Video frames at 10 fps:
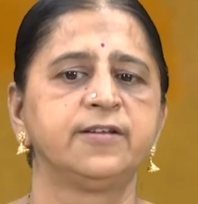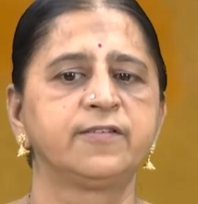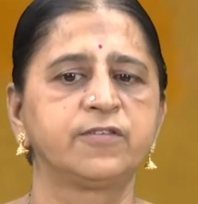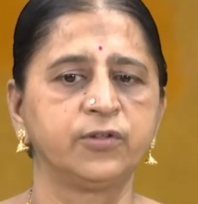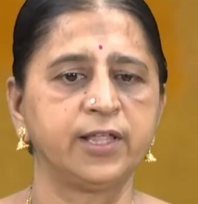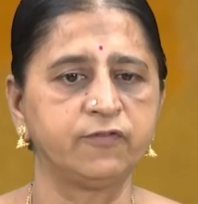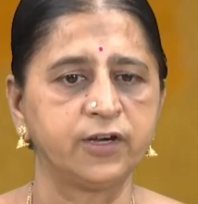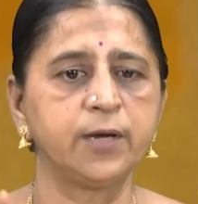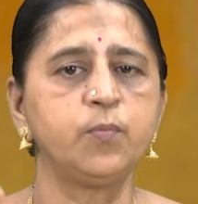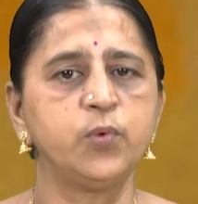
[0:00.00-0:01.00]
So the
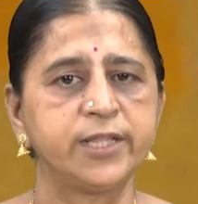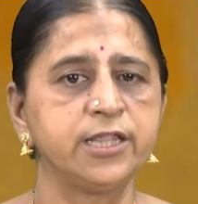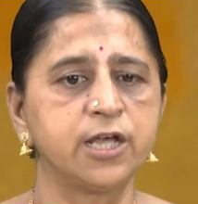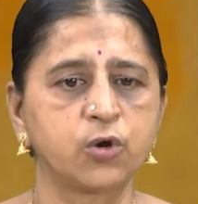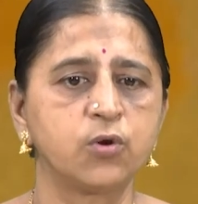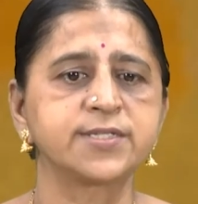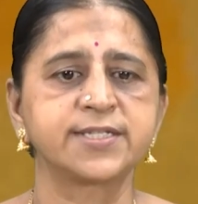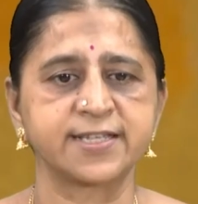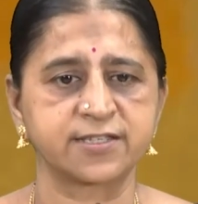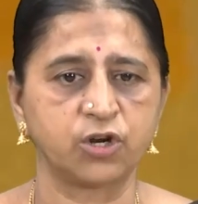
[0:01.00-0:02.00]
verb within the quotes
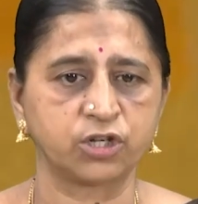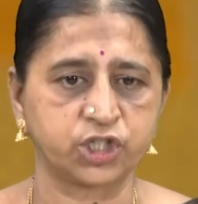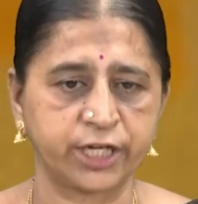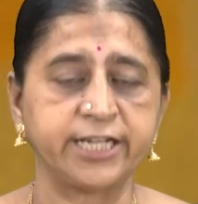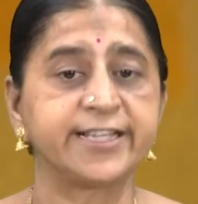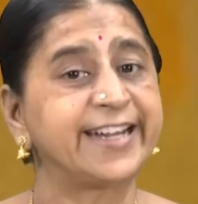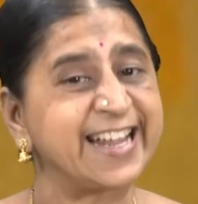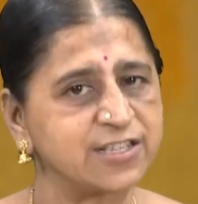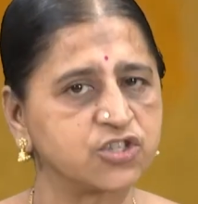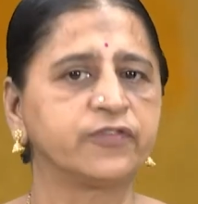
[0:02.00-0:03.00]
does not change. The
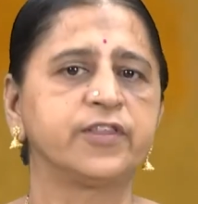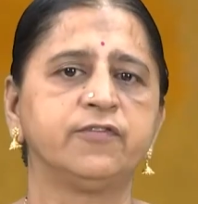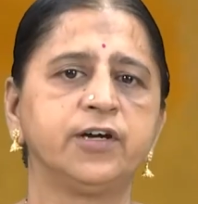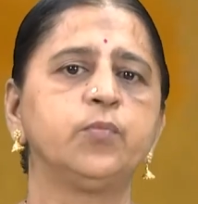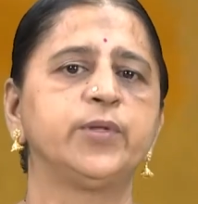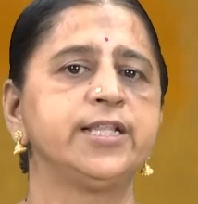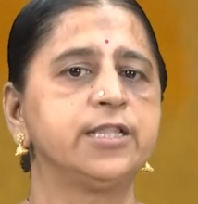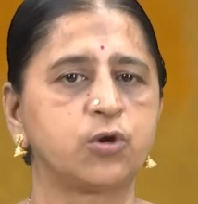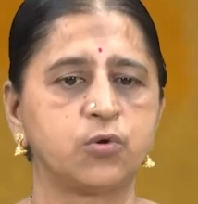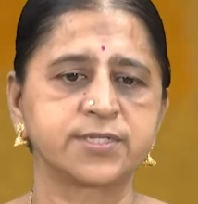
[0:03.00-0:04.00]
tense of the verb within
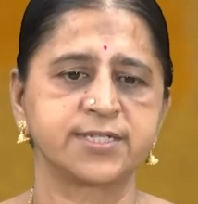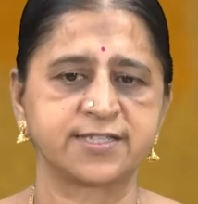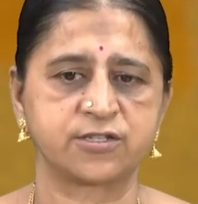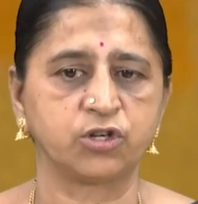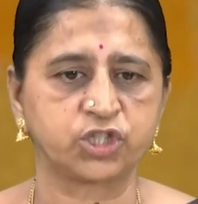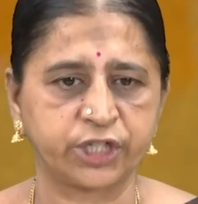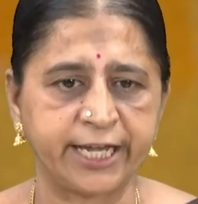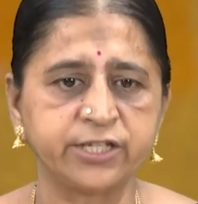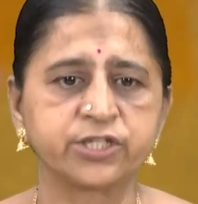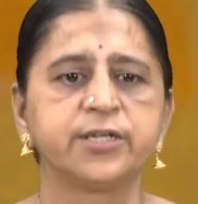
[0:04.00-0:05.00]
the quotes does not
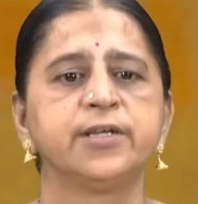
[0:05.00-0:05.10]
change.